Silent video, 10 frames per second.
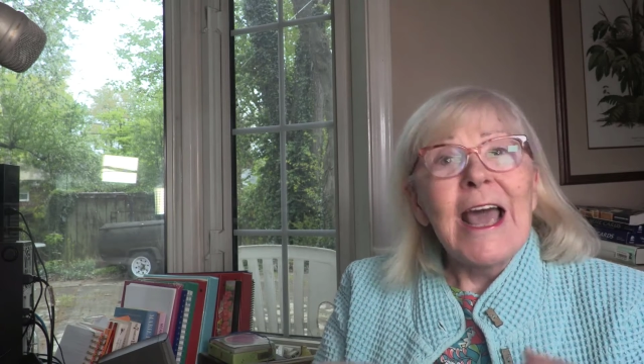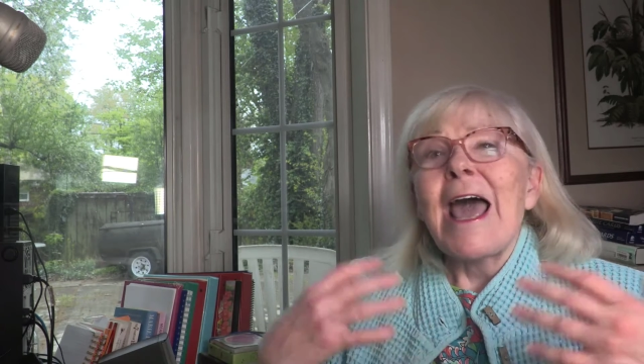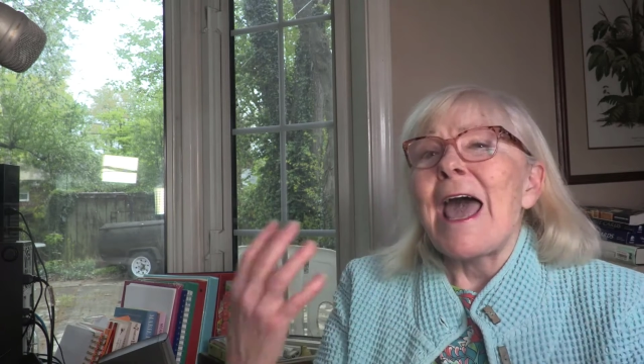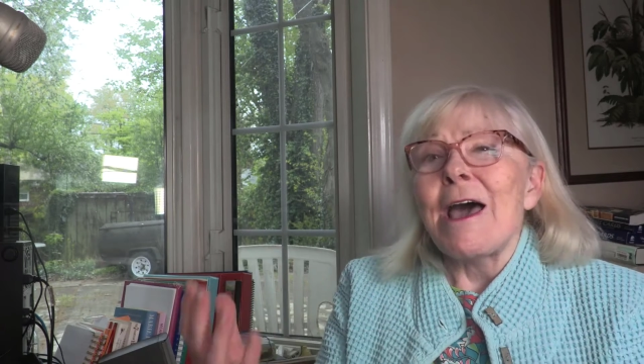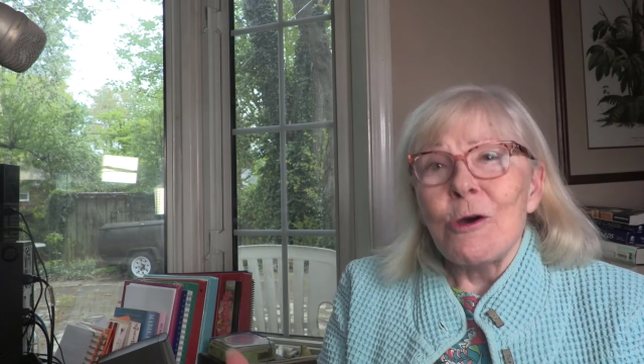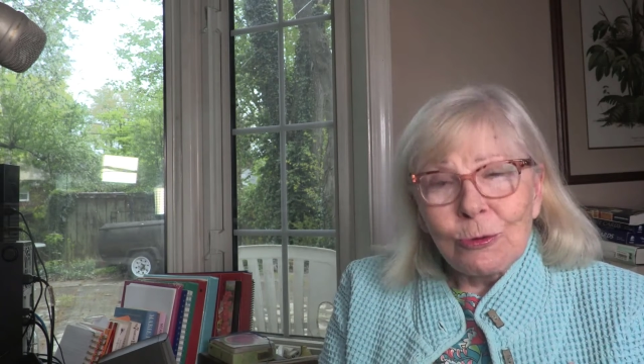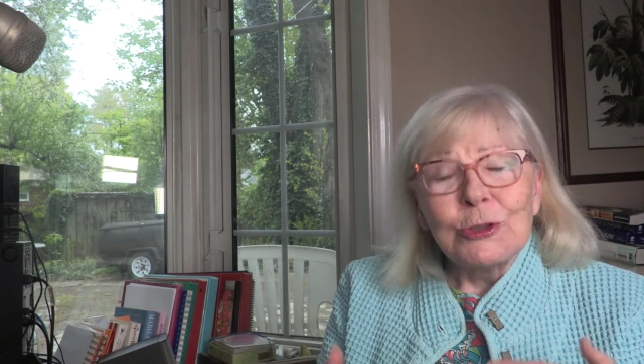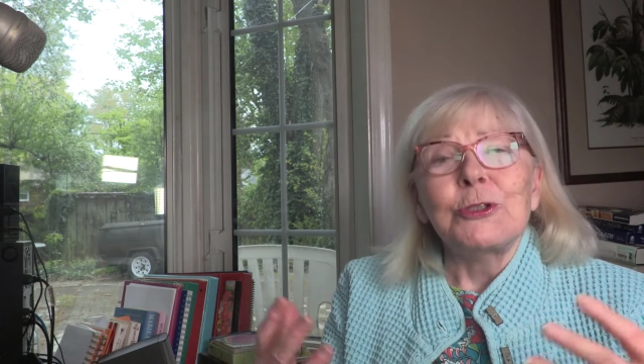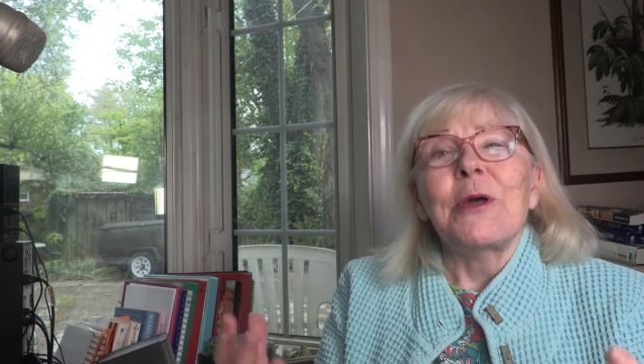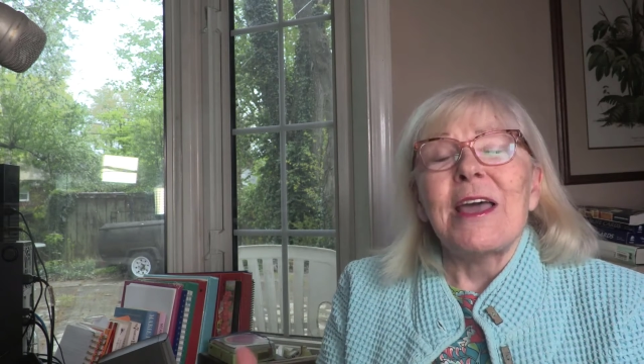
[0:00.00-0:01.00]
how
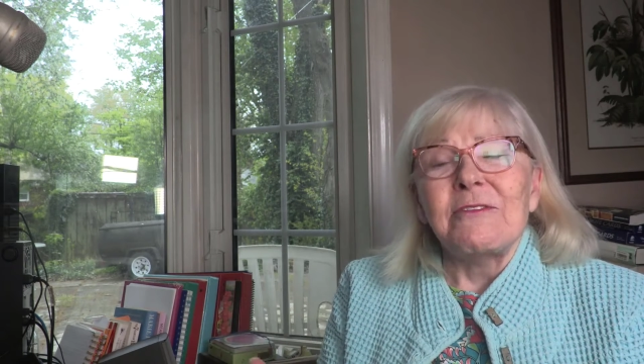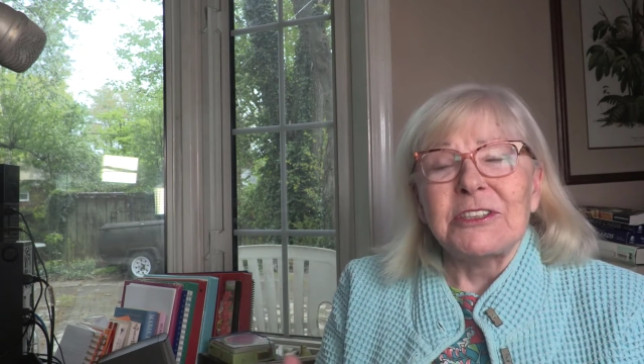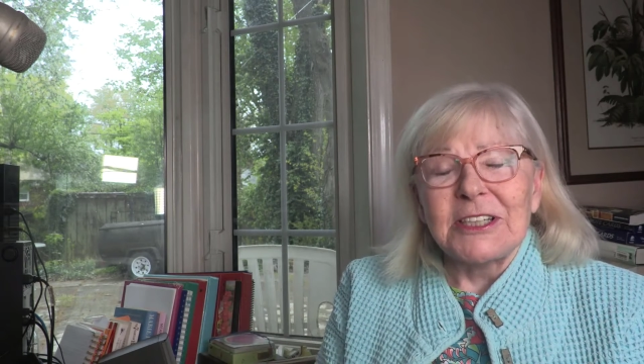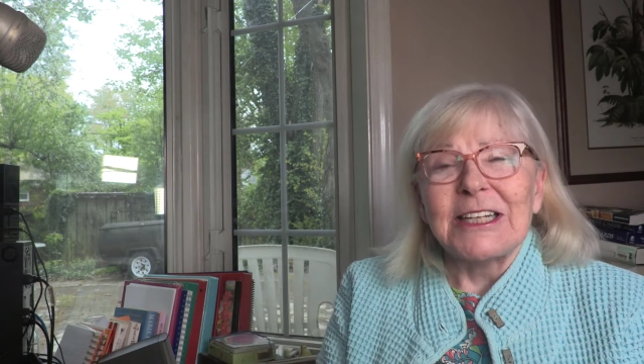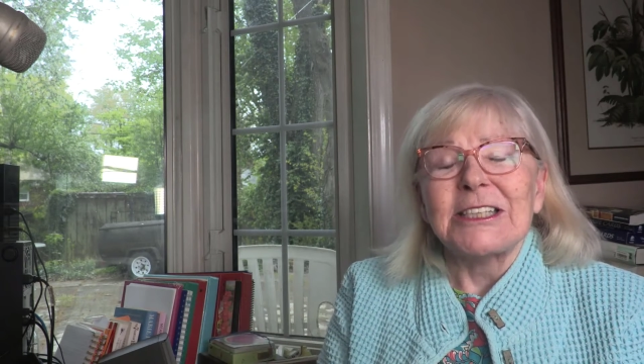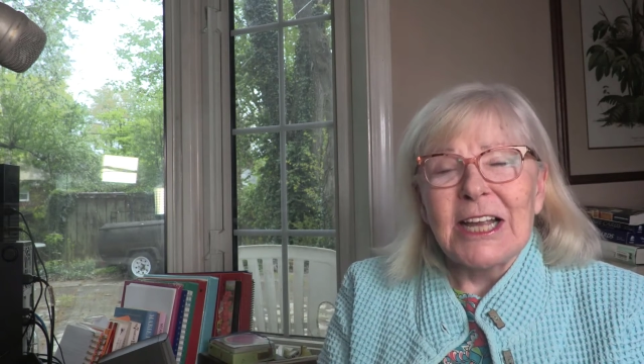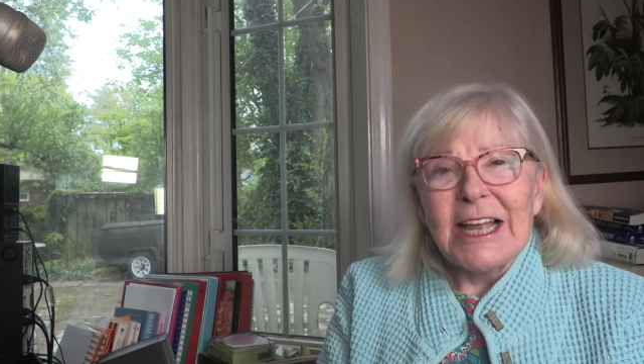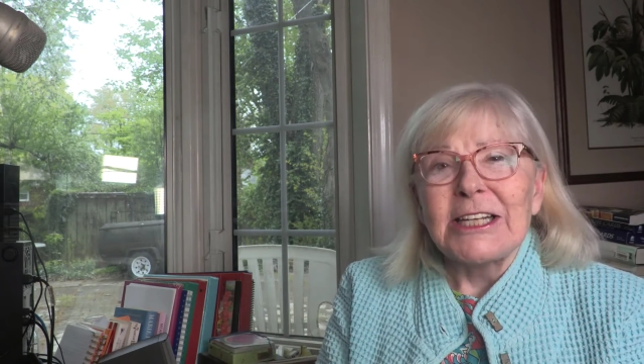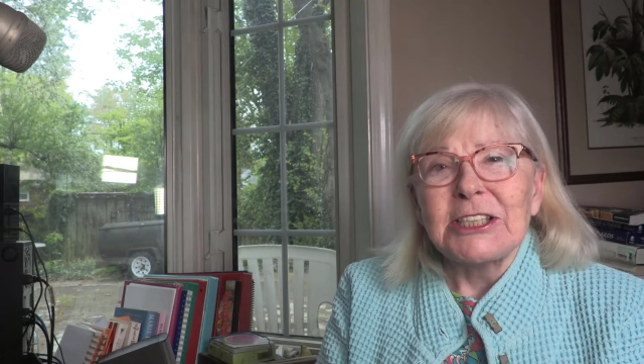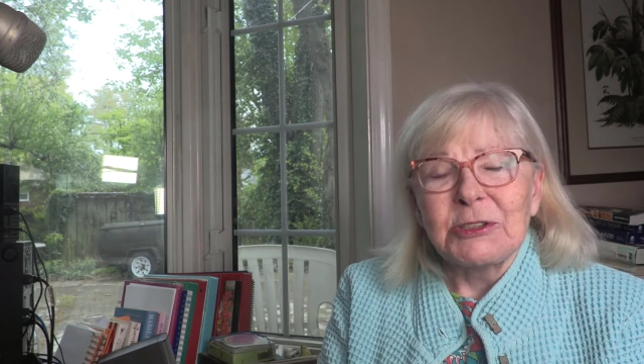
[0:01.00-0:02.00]
to have
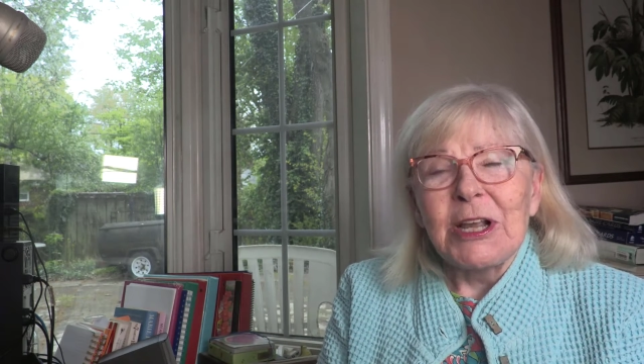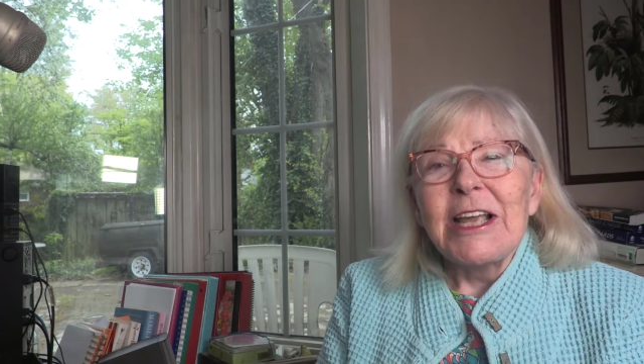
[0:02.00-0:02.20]
success